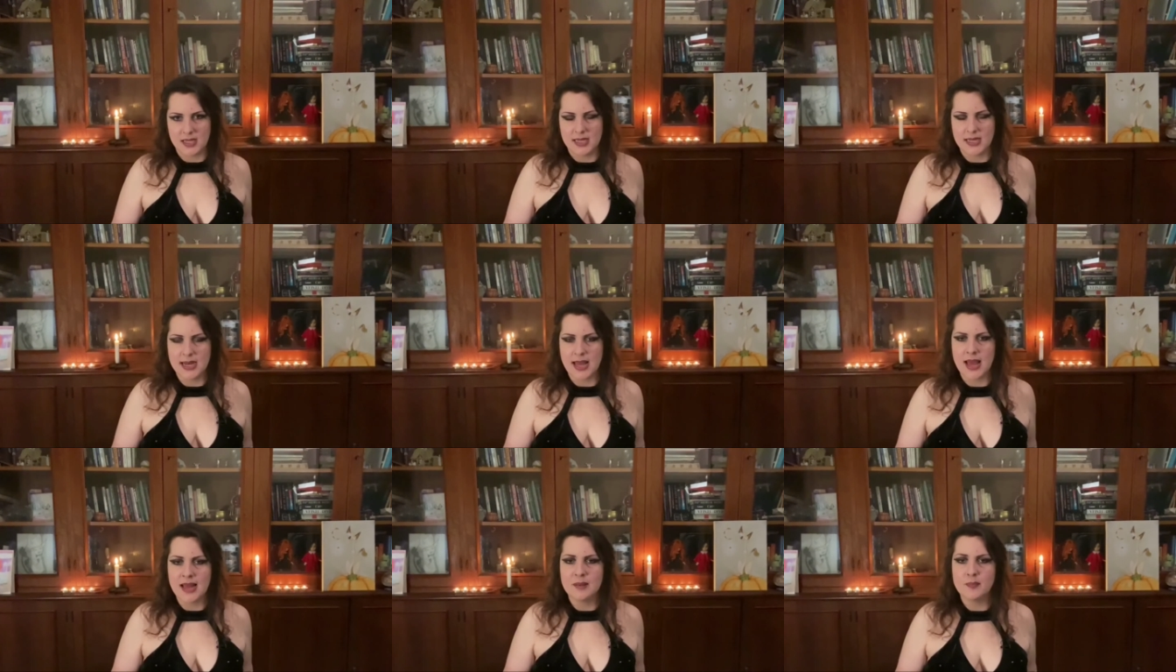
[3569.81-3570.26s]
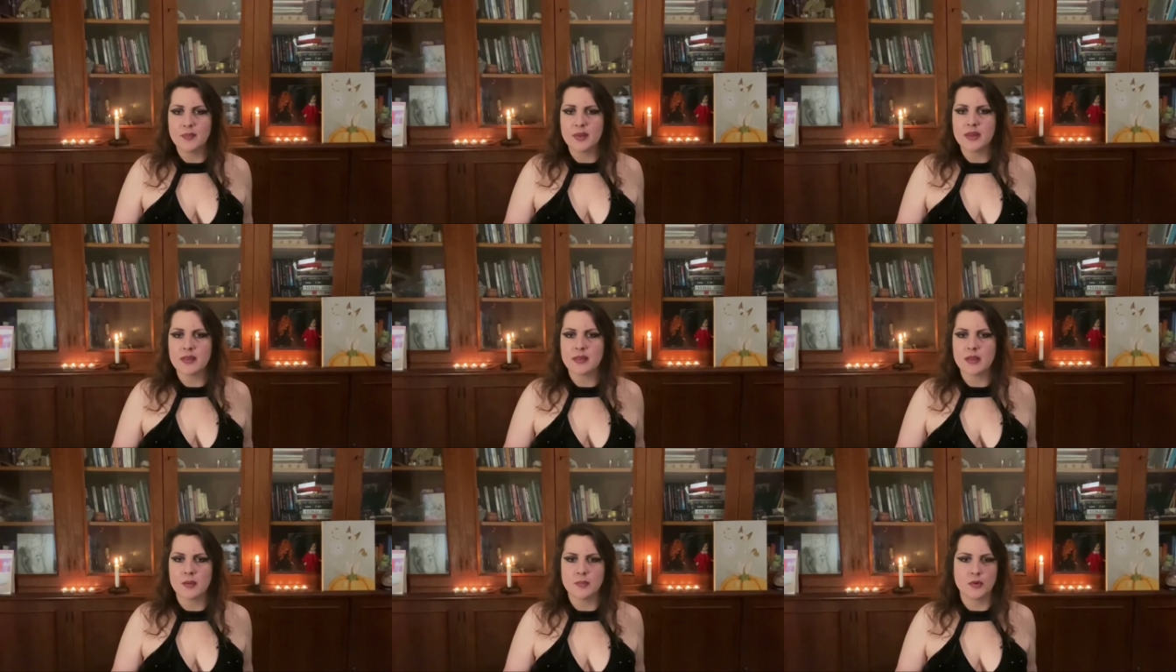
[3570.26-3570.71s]
in
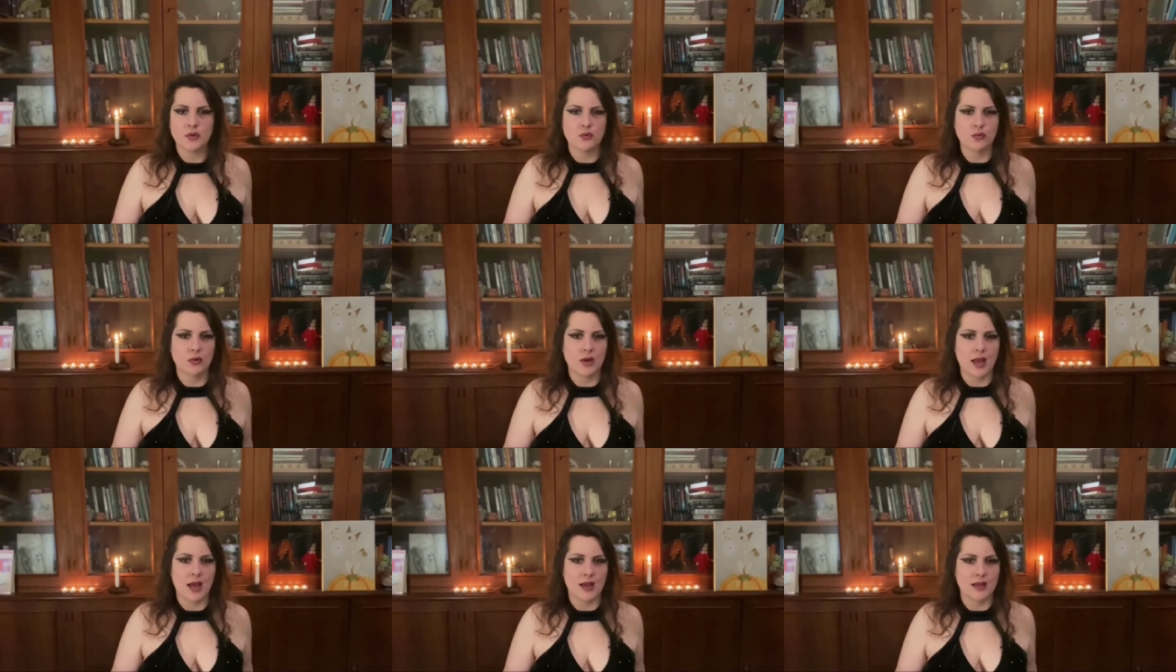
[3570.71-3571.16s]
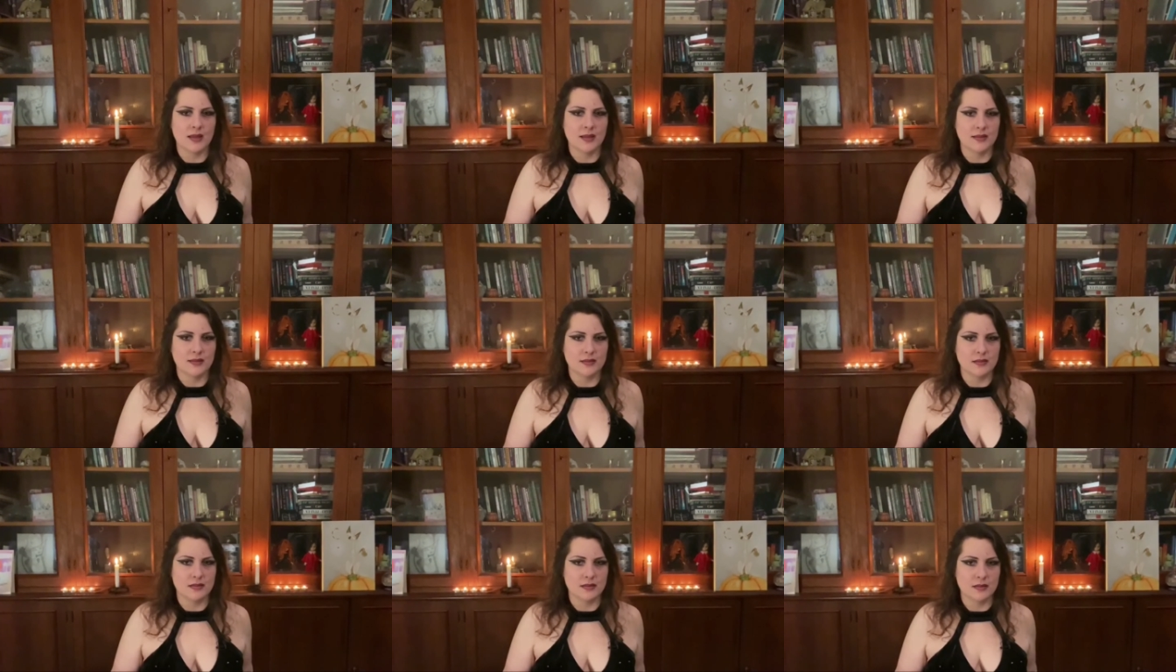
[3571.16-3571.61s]
helping them to
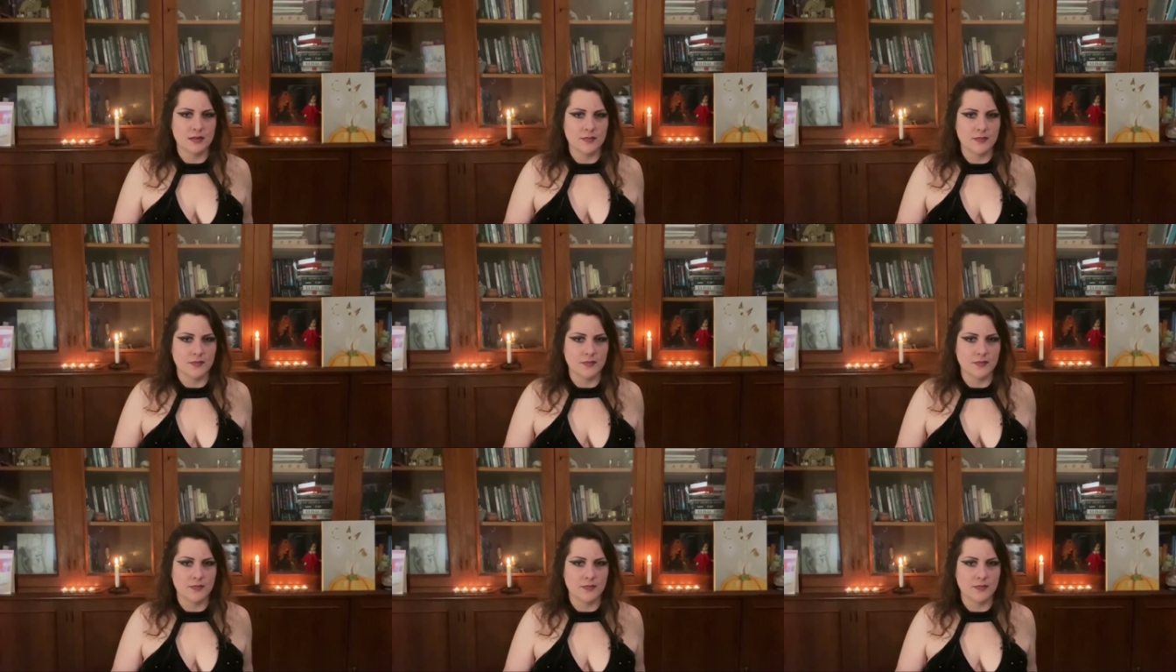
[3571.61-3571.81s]
light,